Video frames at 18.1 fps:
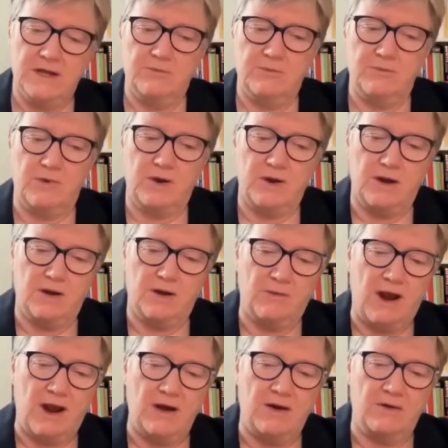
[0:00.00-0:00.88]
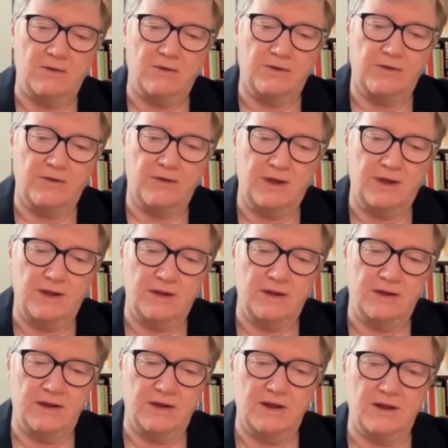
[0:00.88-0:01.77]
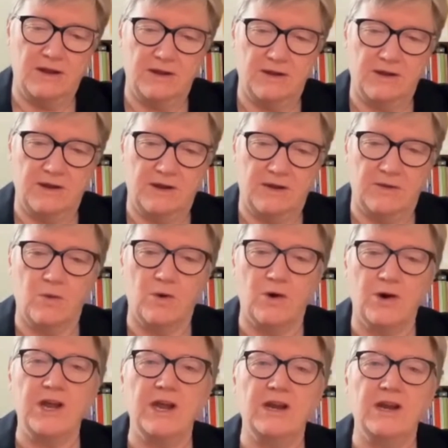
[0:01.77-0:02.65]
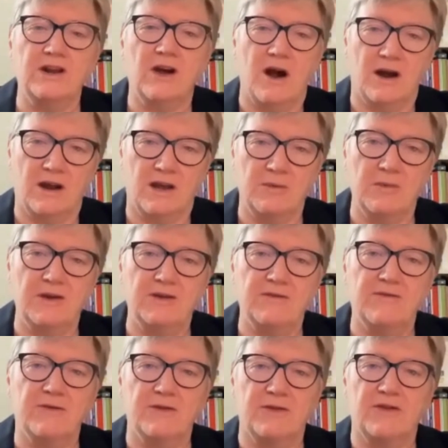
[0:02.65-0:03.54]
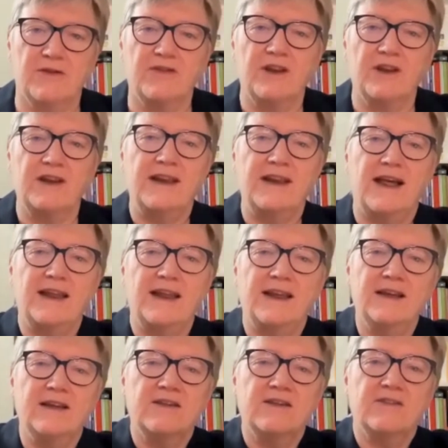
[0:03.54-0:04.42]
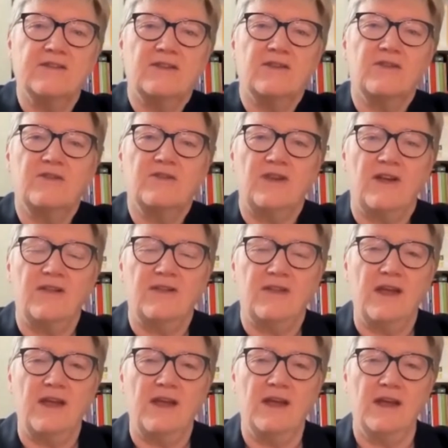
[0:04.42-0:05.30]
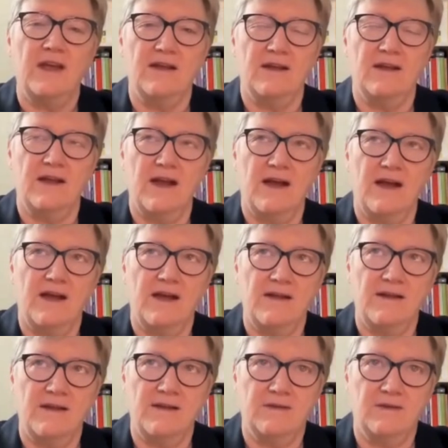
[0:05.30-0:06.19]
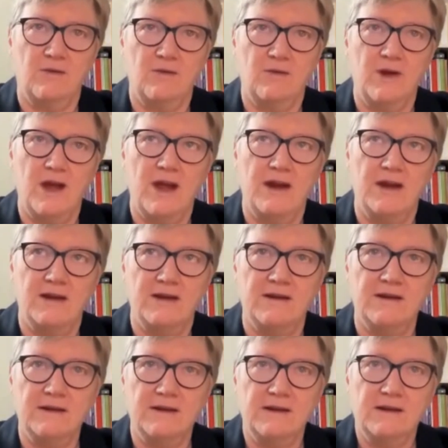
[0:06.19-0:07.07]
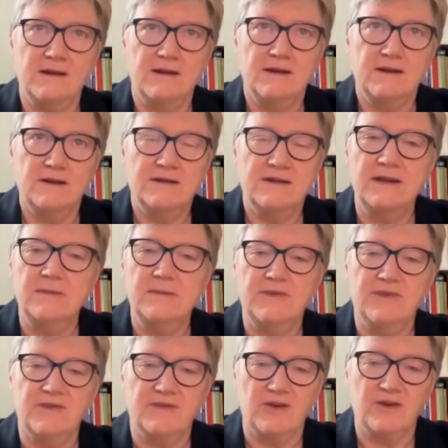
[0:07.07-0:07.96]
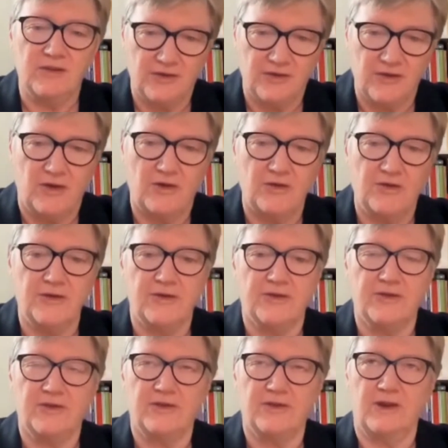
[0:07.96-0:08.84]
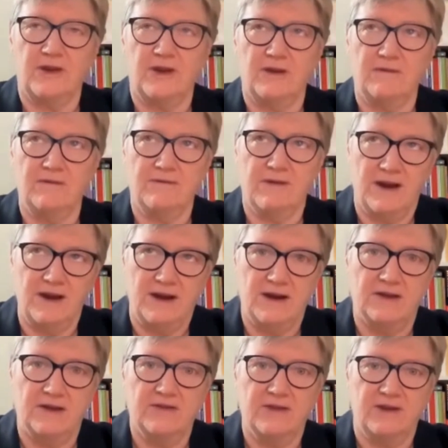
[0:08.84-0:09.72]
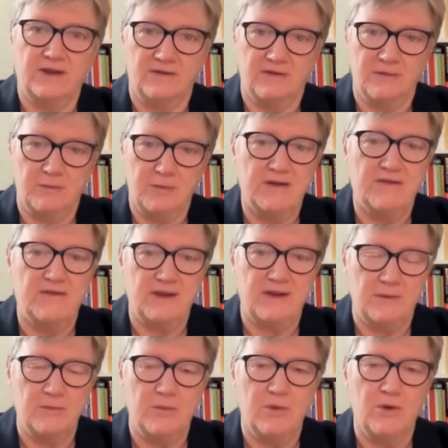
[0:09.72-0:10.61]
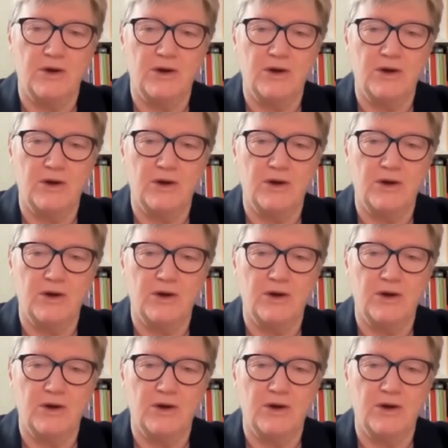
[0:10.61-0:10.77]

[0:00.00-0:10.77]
around the working document for the synod delegates, and it created teams of consultors and invited us to give a bit of input